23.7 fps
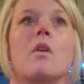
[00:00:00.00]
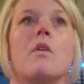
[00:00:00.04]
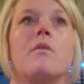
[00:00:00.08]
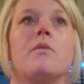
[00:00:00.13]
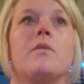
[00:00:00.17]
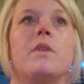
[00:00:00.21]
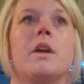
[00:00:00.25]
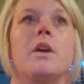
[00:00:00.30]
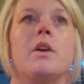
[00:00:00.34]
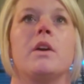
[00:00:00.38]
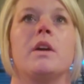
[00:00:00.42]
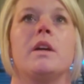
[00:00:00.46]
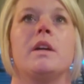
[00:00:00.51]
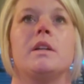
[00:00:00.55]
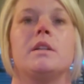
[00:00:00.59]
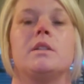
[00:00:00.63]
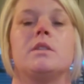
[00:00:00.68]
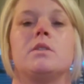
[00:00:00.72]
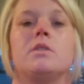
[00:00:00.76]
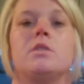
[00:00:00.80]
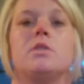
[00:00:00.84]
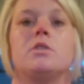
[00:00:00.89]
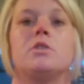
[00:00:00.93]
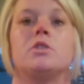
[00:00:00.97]
very
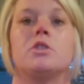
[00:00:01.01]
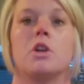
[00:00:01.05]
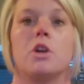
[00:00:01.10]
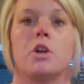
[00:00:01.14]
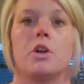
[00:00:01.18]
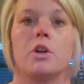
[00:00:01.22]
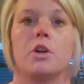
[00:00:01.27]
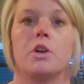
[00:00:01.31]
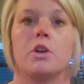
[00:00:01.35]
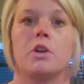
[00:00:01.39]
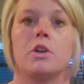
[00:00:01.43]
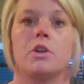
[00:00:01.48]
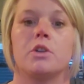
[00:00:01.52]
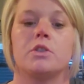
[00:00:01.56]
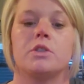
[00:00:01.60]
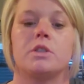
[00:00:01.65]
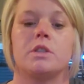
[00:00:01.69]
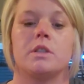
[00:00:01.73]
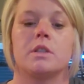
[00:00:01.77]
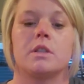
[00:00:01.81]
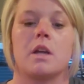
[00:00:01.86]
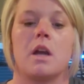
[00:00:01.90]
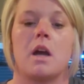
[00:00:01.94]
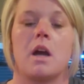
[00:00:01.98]
into
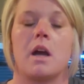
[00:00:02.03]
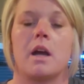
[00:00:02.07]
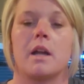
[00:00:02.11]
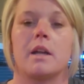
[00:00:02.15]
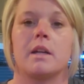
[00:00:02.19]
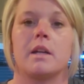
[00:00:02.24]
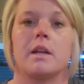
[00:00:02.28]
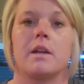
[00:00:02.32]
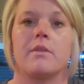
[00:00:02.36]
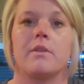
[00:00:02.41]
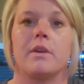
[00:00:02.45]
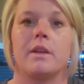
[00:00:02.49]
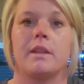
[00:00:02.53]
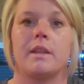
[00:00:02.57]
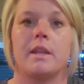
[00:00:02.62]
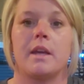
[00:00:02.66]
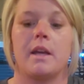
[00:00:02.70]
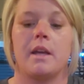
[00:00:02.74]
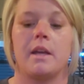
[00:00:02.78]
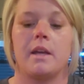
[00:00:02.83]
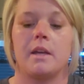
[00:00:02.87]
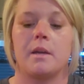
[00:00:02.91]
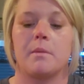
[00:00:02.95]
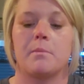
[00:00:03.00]
church and God and
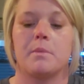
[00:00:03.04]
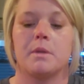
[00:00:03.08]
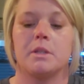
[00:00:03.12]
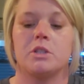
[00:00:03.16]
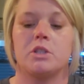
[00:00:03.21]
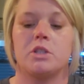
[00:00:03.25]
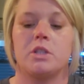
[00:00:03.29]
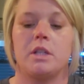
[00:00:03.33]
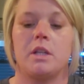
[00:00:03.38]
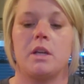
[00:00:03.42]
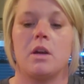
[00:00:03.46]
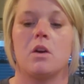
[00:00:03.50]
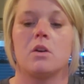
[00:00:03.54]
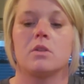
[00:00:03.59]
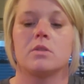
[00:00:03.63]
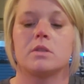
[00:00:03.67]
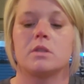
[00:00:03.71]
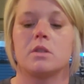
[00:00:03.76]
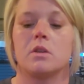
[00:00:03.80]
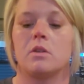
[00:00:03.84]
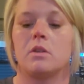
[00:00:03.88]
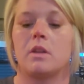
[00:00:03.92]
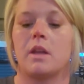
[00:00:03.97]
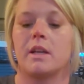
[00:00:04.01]
everything, but she
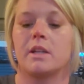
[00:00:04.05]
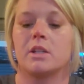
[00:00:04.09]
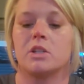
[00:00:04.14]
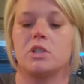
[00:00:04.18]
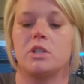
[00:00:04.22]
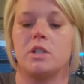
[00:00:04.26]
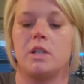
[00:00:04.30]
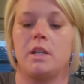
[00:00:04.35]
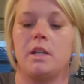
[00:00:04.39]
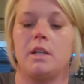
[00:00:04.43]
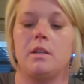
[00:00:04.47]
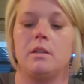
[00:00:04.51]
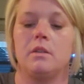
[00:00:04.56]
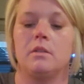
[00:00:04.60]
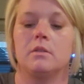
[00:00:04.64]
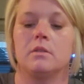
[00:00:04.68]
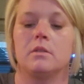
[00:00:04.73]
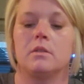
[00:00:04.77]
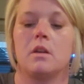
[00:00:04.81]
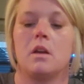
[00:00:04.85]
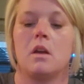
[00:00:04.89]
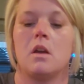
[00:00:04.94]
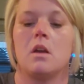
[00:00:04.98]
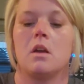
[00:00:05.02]
also, like, she
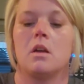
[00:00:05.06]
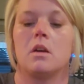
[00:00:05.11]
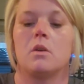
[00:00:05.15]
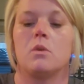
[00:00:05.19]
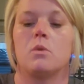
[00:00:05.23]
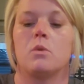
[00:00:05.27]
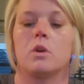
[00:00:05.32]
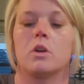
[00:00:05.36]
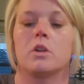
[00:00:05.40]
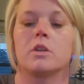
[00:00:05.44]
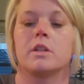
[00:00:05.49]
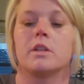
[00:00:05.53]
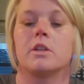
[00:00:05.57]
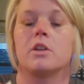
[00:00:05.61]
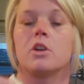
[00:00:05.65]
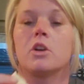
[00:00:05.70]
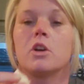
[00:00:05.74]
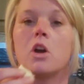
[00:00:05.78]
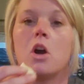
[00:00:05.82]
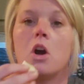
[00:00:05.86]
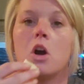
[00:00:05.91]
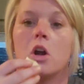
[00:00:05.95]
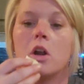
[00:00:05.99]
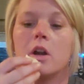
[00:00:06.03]
worked in her
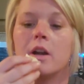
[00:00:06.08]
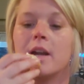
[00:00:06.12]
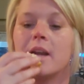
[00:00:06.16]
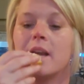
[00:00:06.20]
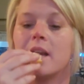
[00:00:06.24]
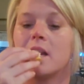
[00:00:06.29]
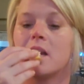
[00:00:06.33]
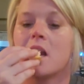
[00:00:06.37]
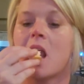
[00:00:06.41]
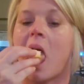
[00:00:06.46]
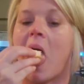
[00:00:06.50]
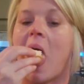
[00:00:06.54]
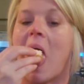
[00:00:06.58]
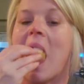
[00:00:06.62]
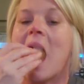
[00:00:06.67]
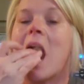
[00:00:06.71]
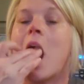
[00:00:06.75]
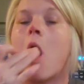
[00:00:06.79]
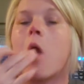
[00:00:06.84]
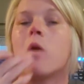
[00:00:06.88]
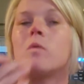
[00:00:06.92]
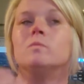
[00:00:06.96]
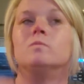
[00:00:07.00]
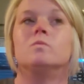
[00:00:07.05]
garden.
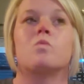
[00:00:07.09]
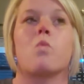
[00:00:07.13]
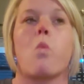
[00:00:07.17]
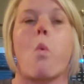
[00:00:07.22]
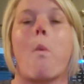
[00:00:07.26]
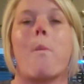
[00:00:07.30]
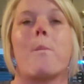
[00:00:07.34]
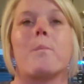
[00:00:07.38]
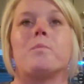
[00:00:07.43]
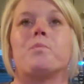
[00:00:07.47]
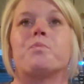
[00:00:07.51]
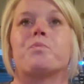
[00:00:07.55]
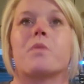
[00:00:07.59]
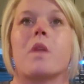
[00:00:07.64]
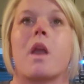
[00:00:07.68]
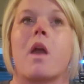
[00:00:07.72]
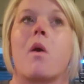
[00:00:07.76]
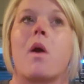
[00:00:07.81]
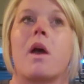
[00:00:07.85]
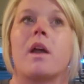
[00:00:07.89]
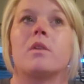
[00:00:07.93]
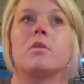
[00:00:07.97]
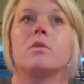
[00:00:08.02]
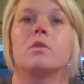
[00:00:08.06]
You
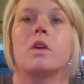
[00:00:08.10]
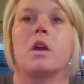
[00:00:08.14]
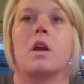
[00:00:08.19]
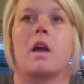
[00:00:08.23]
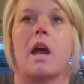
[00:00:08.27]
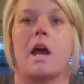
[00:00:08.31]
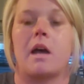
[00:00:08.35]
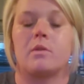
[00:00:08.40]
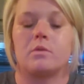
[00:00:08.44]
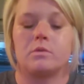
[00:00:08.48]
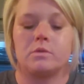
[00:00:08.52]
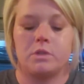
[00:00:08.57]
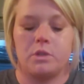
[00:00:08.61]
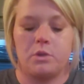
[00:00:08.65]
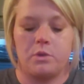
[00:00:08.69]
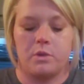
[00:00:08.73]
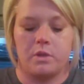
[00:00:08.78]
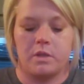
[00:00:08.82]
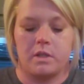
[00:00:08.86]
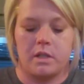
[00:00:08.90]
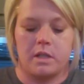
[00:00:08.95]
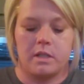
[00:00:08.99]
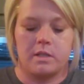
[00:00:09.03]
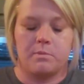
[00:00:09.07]
know, I don't do
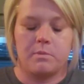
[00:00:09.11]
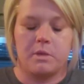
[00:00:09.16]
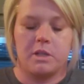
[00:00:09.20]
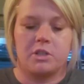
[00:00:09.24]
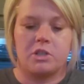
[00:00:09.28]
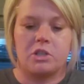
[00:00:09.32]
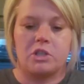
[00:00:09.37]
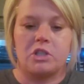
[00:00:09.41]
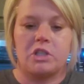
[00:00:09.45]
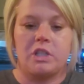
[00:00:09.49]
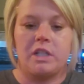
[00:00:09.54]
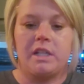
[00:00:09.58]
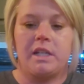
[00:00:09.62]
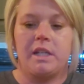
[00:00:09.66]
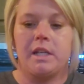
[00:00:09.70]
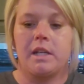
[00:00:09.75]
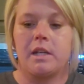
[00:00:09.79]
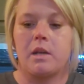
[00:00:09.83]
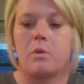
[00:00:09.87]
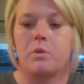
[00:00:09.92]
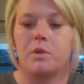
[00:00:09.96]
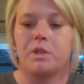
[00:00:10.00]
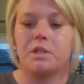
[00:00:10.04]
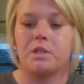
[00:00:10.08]
it as much as she
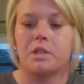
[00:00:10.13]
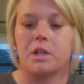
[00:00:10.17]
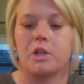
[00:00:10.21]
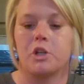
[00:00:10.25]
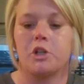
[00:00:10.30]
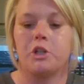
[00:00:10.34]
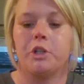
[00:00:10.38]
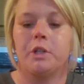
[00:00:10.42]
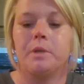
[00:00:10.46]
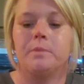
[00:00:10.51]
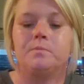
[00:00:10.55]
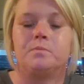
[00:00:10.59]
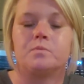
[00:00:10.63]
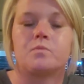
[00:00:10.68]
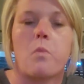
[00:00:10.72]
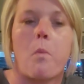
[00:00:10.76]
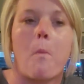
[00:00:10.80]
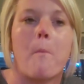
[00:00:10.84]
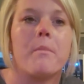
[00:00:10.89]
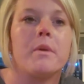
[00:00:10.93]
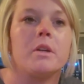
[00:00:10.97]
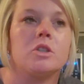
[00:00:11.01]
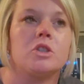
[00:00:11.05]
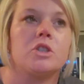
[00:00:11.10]
did. I wish I could,
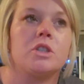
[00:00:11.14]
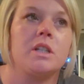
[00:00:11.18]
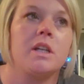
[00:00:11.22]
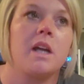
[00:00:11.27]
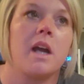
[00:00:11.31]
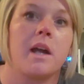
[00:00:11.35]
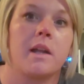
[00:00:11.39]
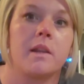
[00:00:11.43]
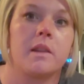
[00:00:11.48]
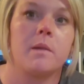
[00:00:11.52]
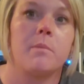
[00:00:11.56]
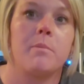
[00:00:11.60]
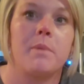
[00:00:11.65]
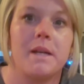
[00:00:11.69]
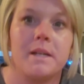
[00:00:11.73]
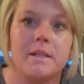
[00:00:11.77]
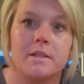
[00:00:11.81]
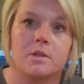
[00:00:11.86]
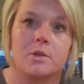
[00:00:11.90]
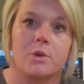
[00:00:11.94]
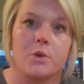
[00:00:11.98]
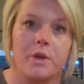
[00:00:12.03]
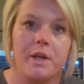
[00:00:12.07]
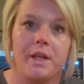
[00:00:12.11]
but she had the
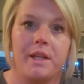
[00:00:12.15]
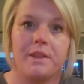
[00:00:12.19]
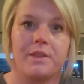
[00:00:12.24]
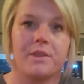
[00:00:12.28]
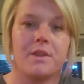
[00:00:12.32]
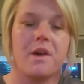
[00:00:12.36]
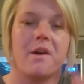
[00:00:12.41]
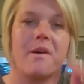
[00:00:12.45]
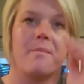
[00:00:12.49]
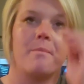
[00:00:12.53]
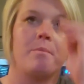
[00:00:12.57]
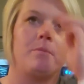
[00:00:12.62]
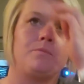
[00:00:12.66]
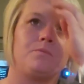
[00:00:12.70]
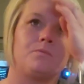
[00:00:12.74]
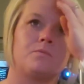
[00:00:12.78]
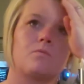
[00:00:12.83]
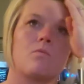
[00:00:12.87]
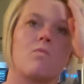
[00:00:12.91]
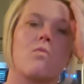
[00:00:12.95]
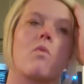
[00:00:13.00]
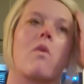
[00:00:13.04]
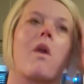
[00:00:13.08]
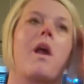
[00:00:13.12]
best green thumb.
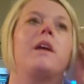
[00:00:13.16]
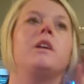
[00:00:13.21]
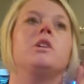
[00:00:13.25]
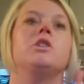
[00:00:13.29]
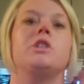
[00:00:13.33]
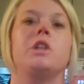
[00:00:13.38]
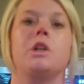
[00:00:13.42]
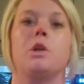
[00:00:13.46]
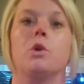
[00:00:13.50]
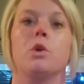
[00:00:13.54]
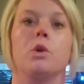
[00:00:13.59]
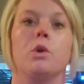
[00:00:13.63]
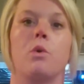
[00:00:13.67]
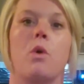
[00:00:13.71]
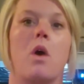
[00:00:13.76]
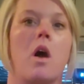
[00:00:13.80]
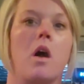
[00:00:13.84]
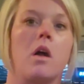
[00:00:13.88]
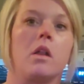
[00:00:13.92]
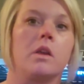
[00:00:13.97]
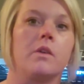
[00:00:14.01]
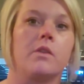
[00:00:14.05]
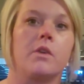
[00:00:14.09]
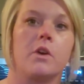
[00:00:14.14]
Like, she grew
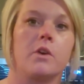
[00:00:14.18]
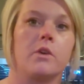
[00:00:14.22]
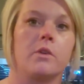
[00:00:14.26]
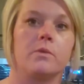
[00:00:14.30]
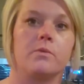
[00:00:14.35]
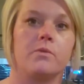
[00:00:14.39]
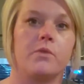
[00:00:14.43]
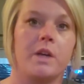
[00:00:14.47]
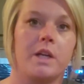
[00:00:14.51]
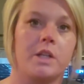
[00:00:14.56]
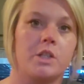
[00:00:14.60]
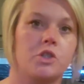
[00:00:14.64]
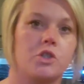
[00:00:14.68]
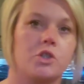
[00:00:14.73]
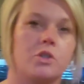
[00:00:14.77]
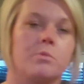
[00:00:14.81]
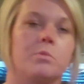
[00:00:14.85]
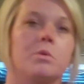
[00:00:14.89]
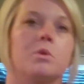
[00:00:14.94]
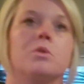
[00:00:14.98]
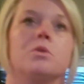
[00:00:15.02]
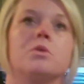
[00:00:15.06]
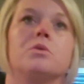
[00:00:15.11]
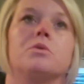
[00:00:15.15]
all of her
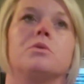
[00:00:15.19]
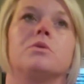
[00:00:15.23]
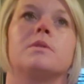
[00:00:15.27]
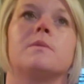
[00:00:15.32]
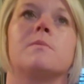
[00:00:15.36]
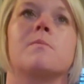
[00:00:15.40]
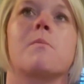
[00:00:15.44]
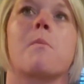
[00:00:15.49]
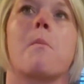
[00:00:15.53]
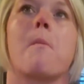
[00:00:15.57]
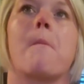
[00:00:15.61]
vegetables,